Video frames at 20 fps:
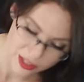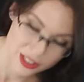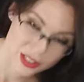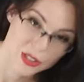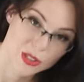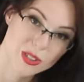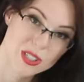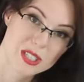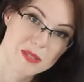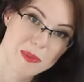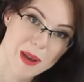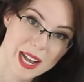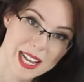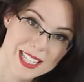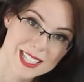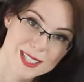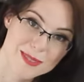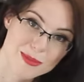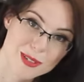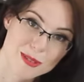it as soon as
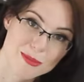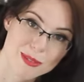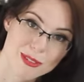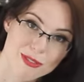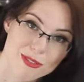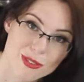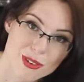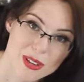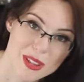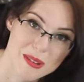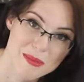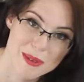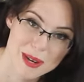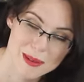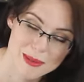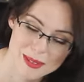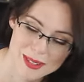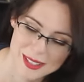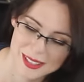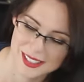possible before the
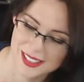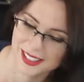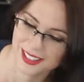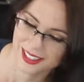bubbles